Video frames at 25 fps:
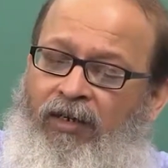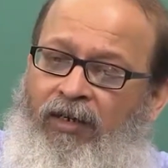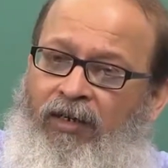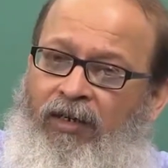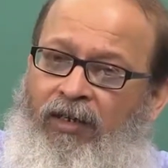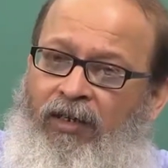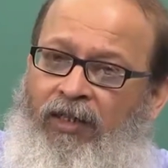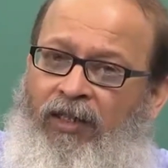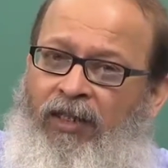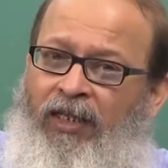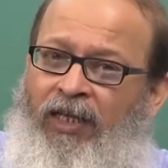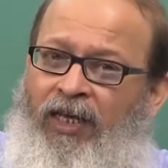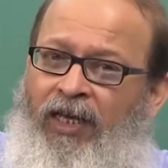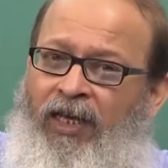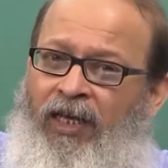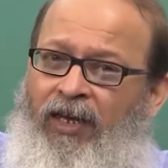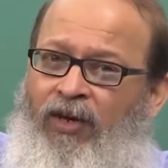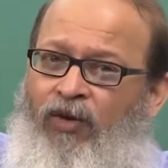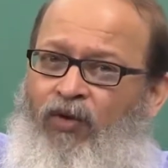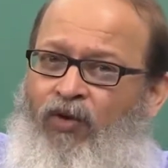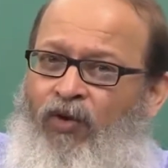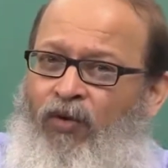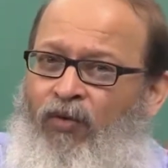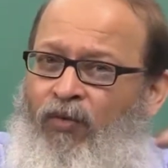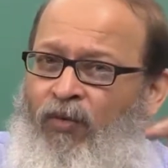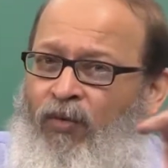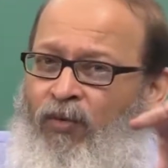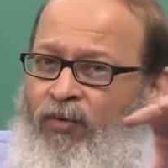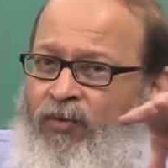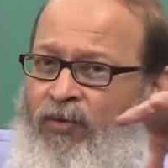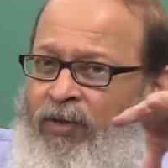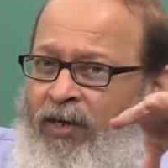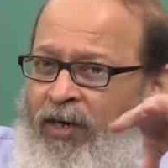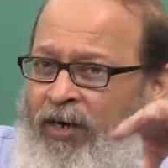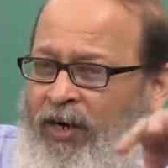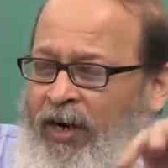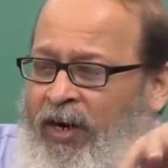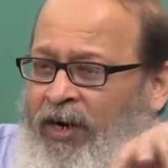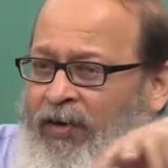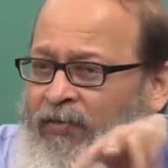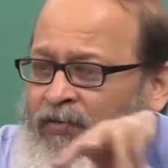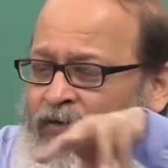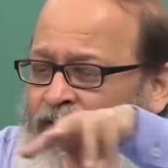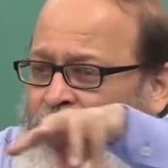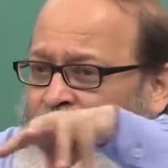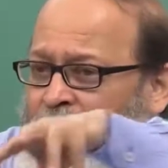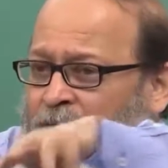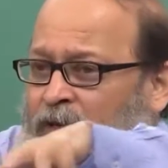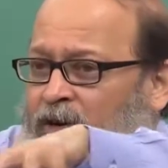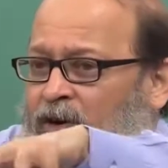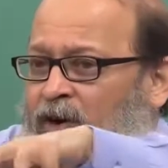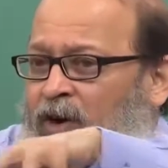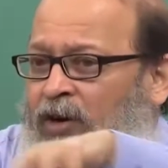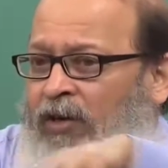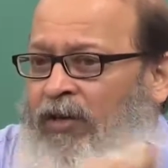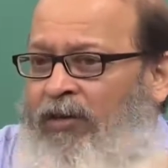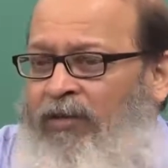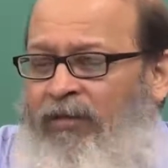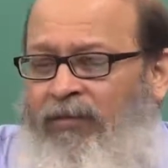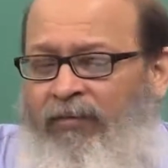they know the right from the wrong.